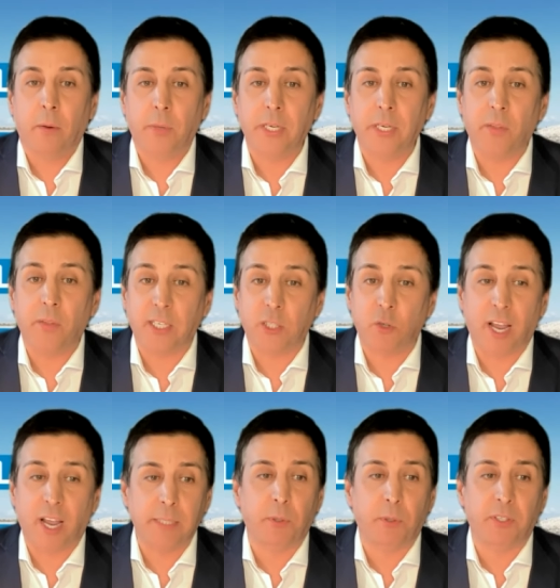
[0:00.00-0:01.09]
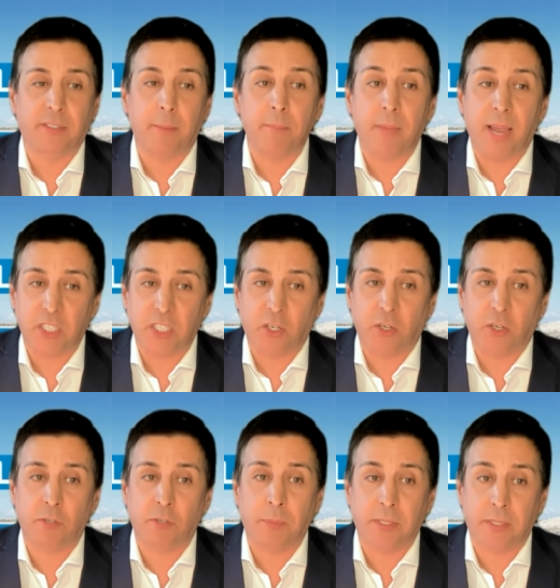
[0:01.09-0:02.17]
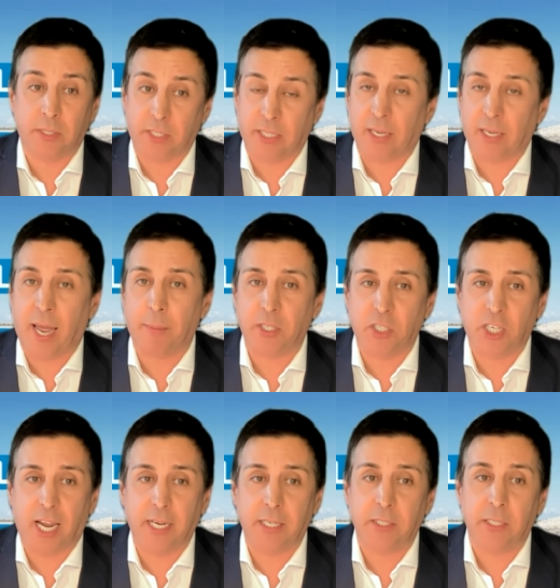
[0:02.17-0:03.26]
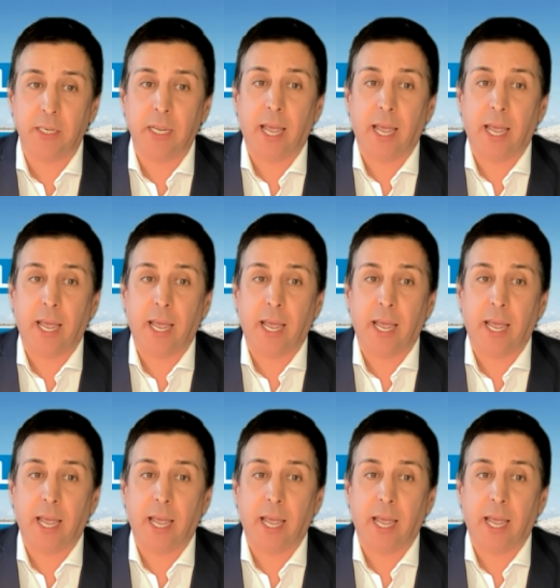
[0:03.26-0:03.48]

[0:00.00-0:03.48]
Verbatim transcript: We know that transport is a major contributor to climate change